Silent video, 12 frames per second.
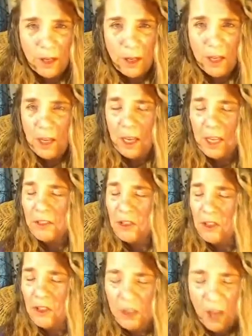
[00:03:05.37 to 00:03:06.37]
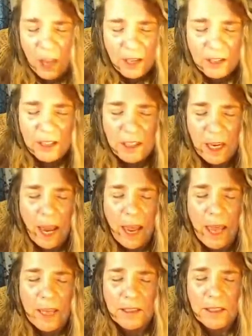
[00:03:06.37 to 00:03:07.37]
is just
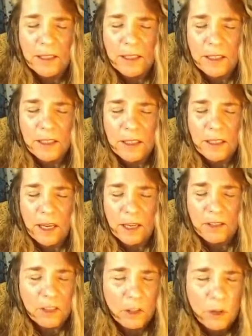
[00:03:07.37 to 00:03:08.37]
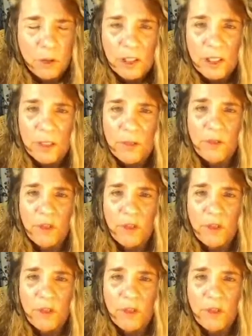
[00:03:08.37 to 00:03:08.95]
as exclusive